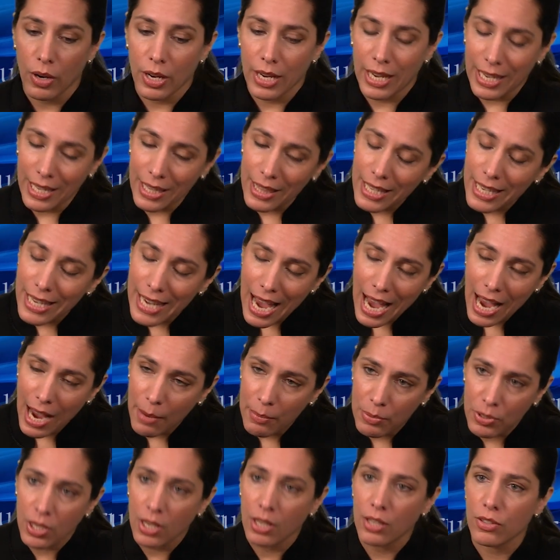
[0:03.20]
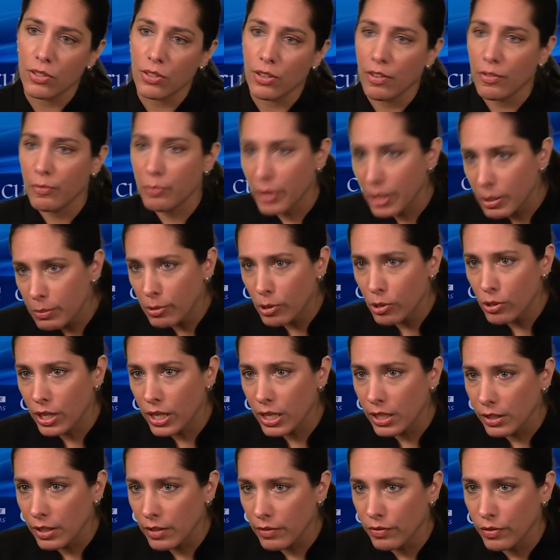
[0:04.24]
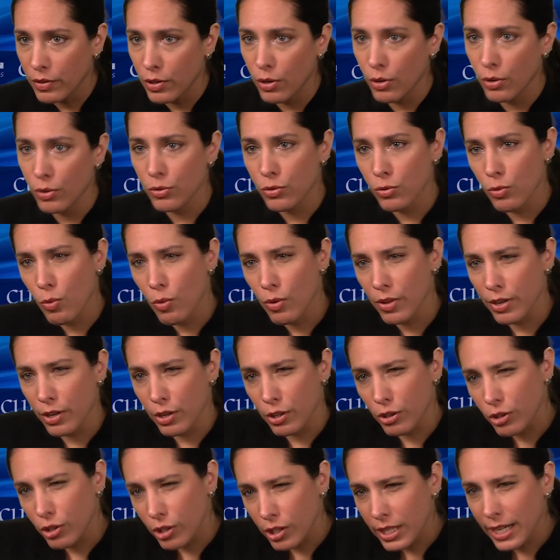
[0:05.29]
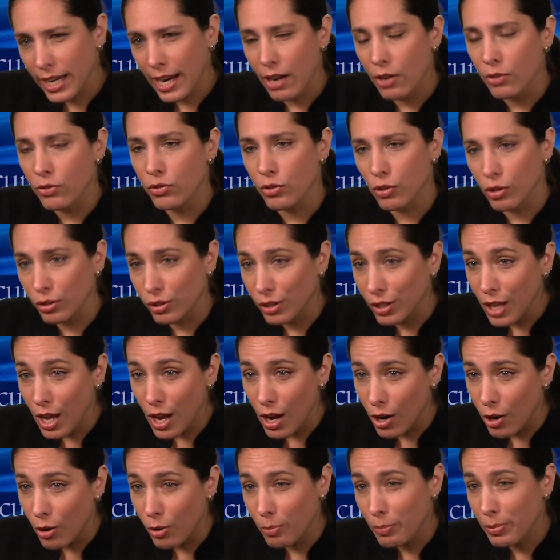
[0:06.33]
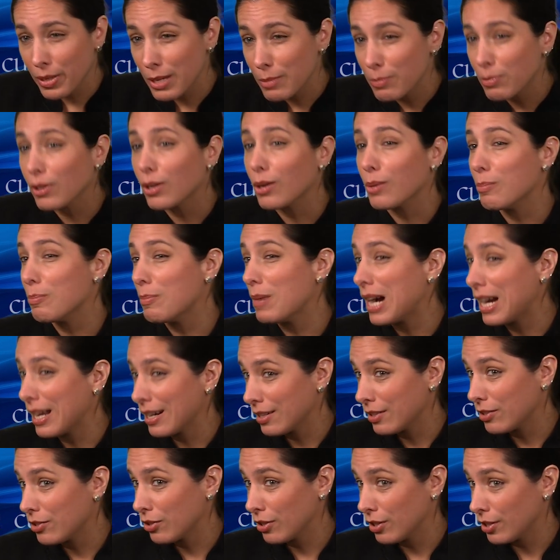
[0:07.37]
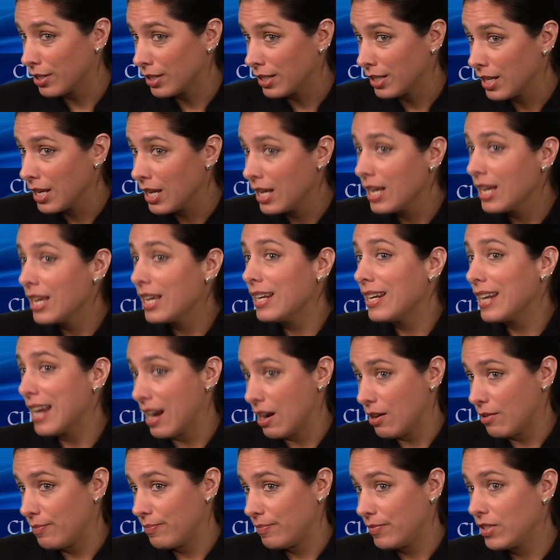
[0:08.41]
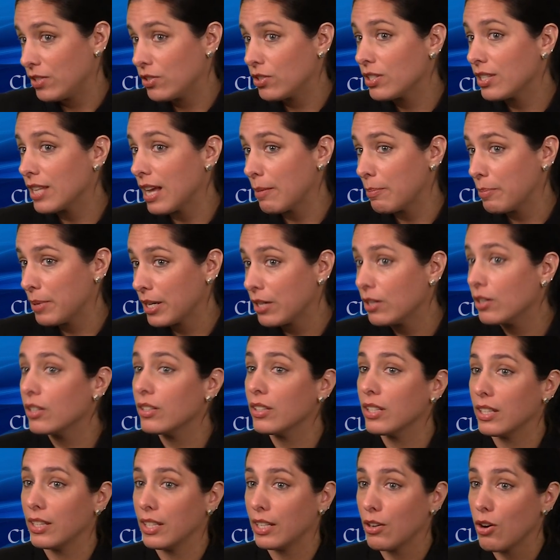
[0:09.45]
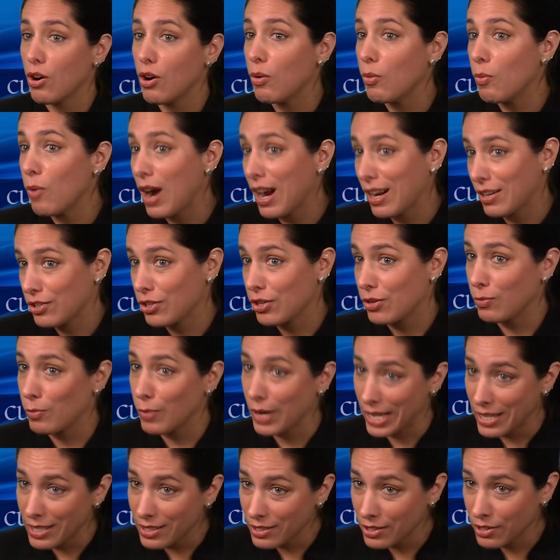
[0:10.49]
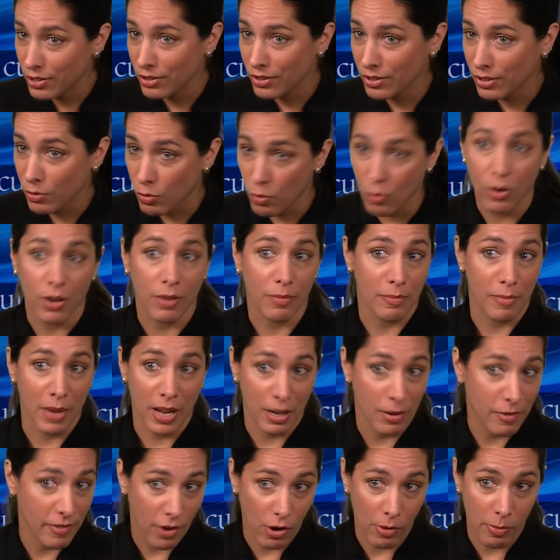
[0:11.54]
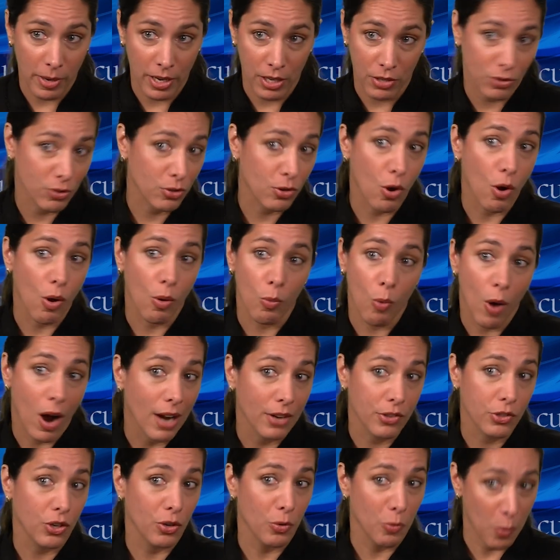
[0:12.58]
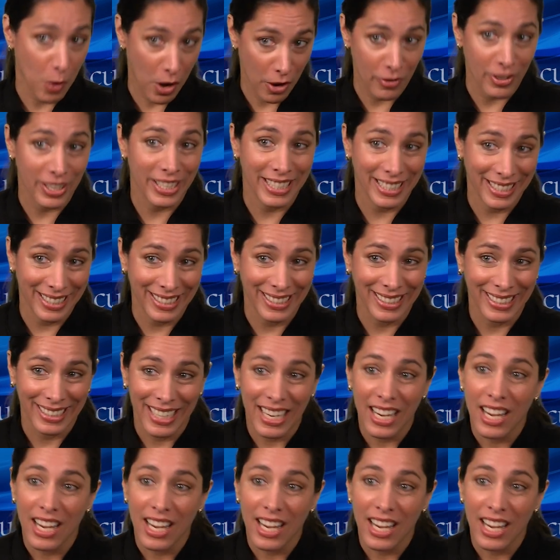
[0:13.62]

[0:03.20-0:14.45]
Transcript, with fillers: In the absence of big bulky lymph nodes or their good counts are low, people are monitored. Now, this is that period that they call watch and wait, or many of our patients call watch and worry.